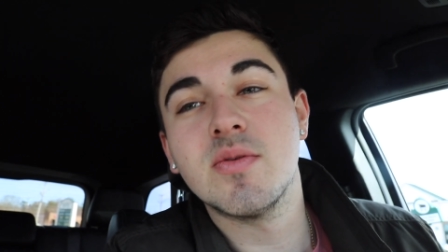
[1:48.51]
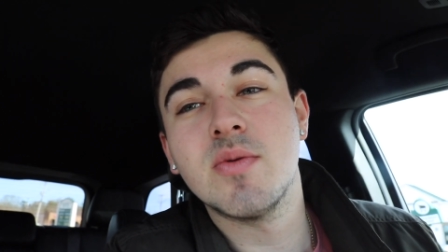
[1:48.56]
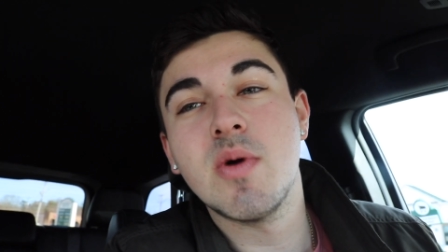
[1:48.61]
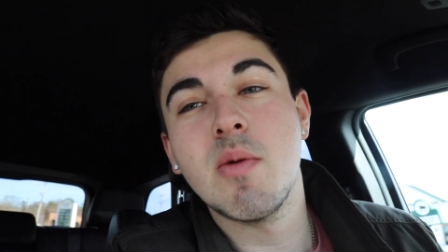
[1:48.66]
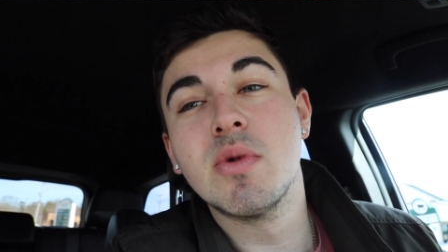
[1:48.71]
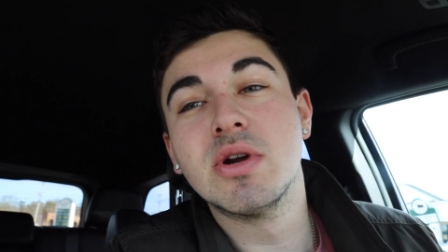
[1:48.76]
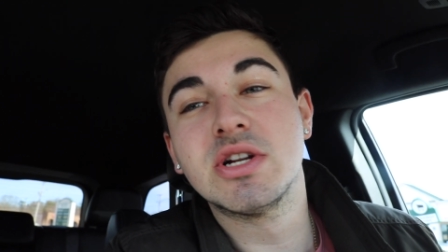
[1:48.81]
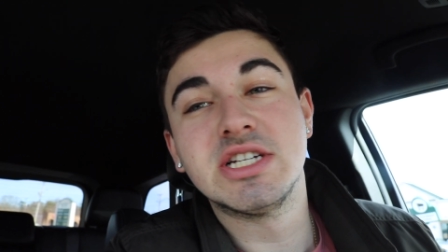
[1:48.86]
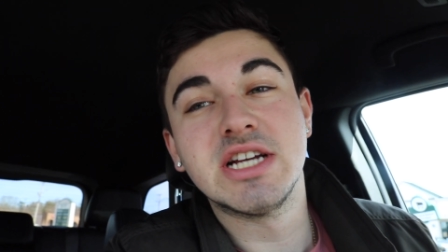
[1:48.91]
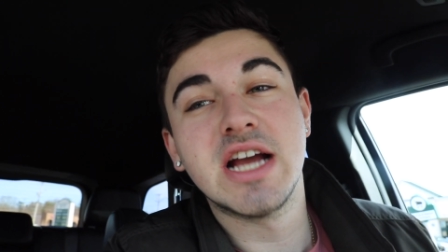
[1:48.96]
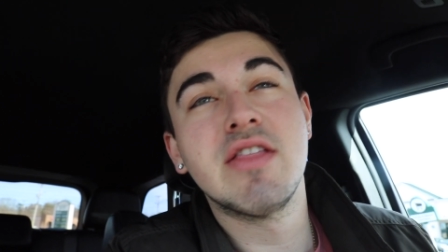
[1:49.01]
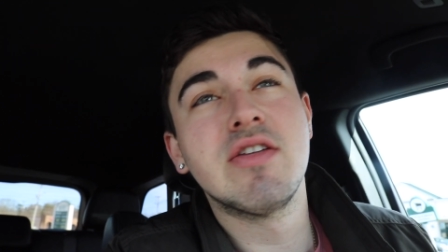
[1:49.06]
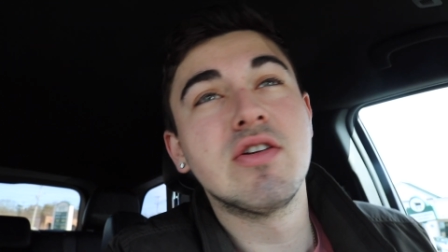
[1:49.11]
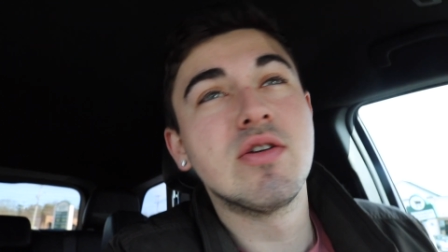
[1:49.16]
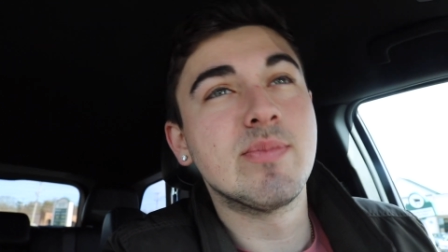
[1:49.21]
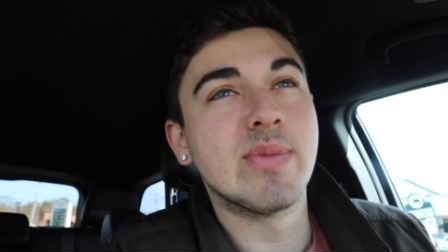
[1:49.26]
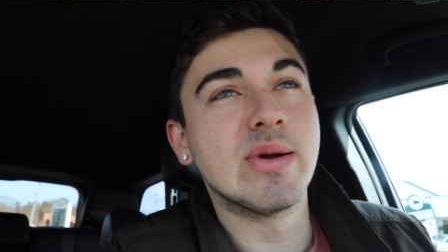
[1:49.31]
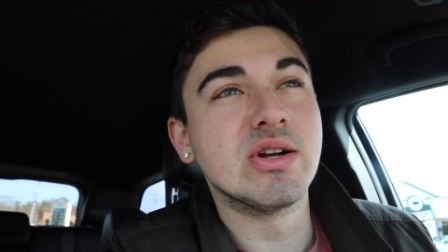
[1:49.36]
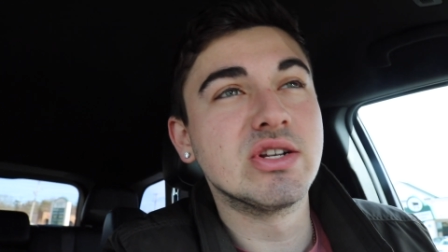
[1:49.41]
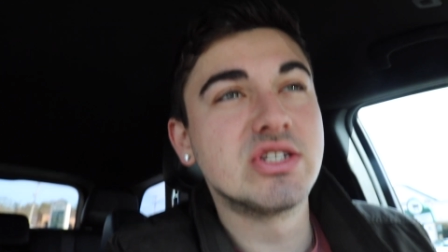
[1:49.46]
When we're together
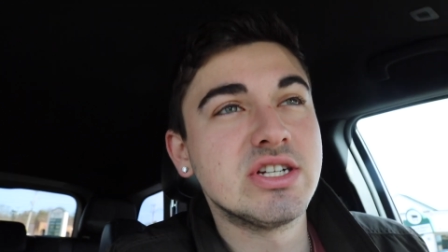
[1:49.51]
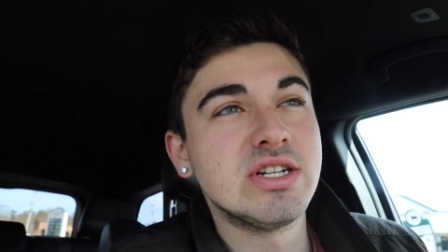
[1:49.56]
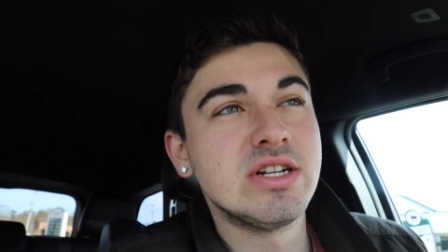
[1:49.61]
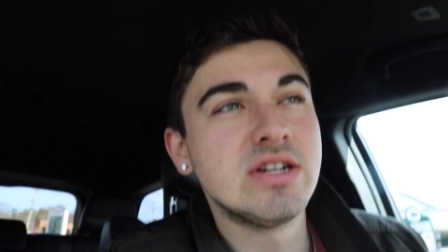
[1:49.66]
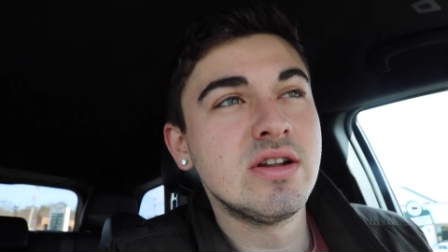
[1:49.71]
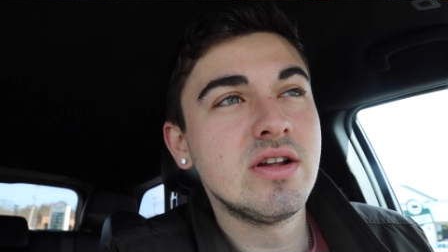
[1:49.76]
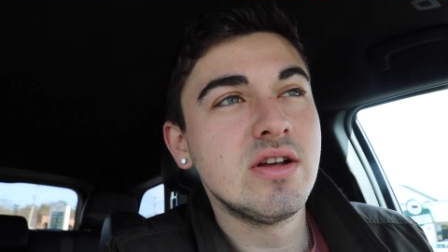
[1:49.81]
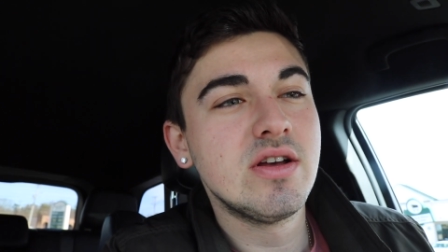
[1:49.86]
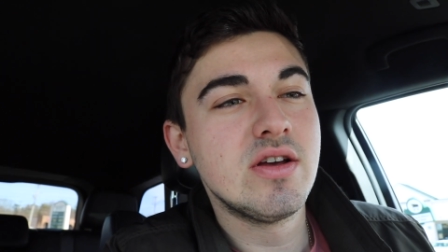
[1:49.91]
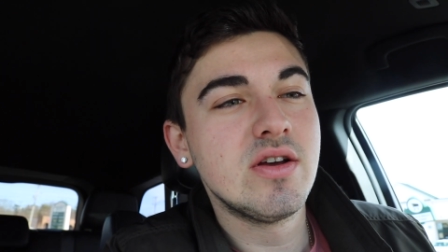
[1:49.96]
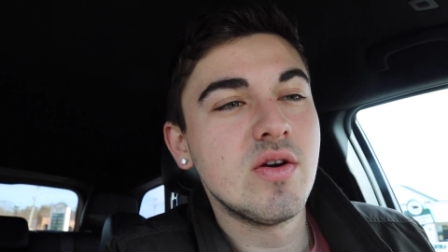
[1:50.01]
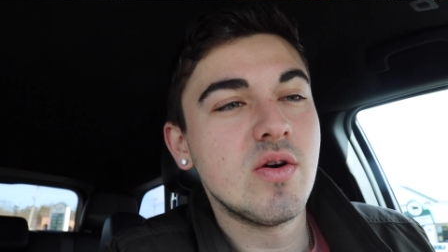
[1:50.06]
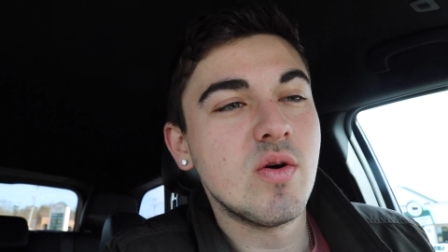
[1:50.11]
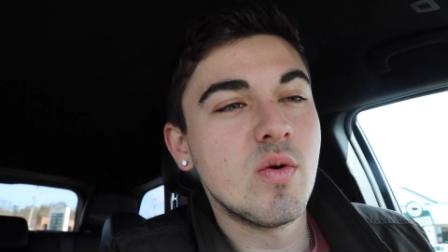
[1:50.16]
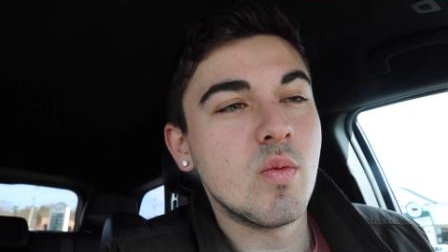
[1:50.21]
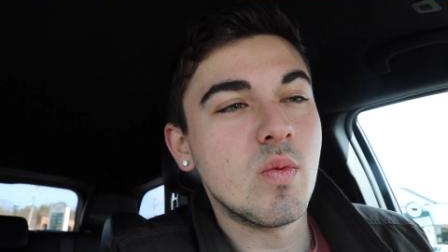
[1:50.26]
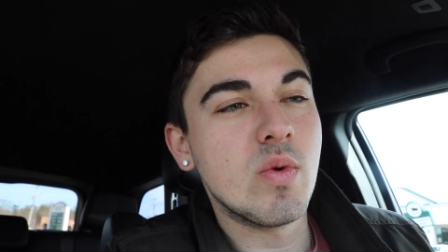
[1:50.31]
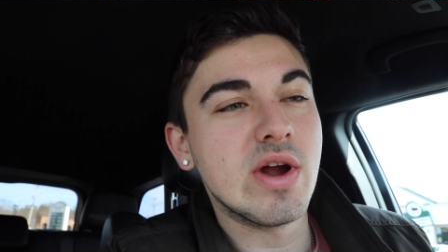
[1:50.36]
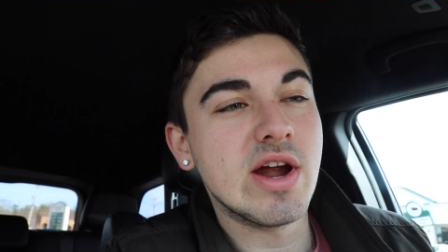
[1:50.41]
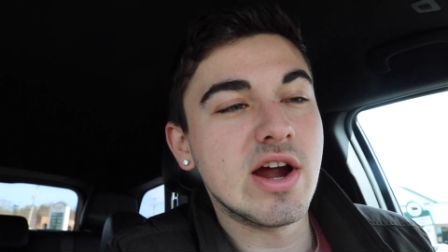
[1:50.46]
in person,
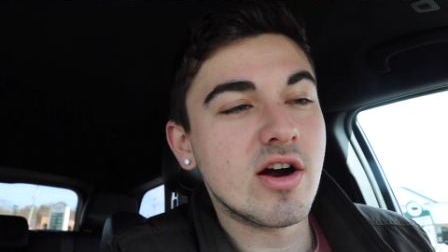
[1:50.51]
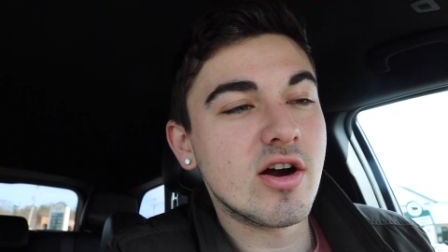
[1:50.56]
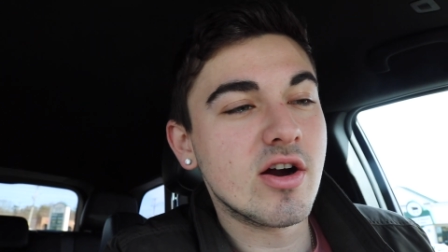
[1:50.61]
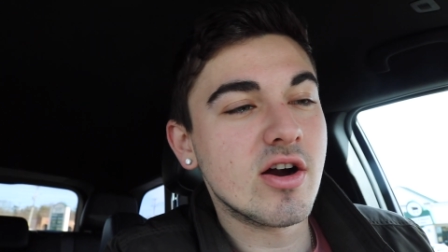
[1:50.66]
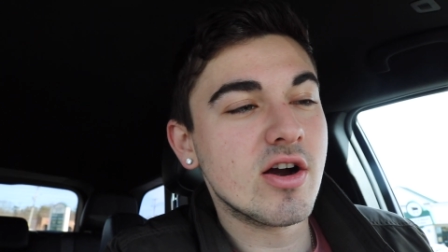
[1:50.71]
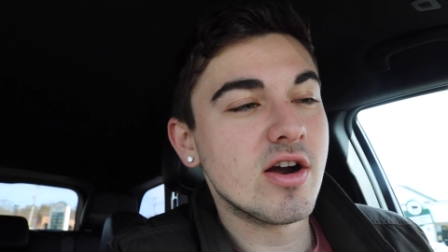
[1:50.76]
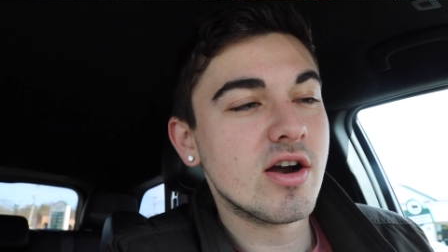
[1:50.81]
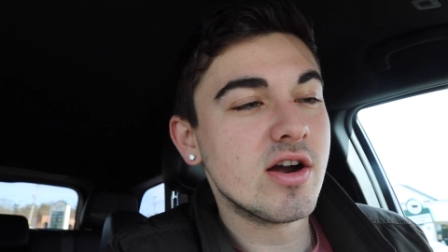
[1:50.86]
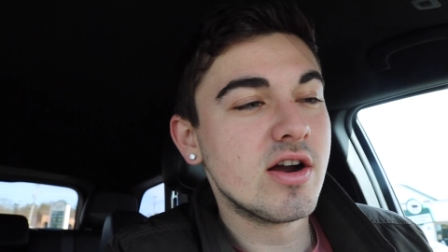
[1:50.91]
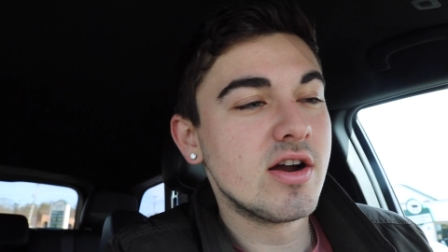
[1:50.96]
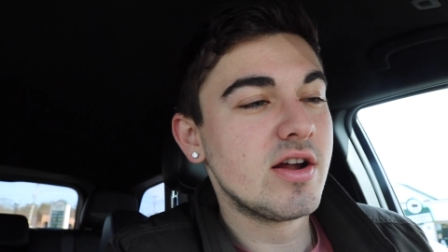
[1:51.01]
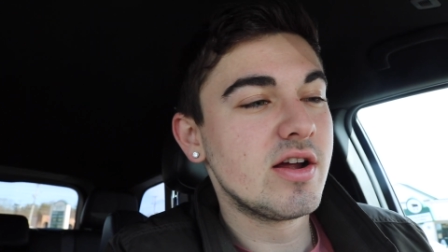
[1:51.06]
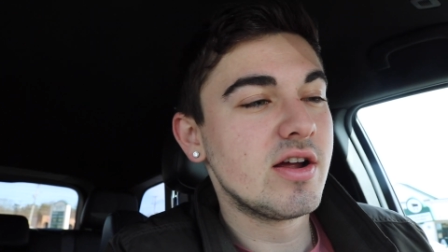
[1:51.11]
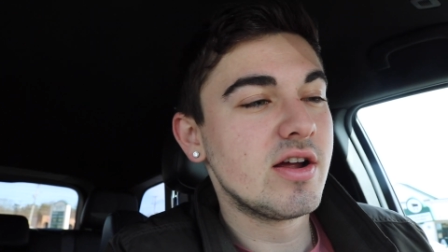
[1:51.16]
we are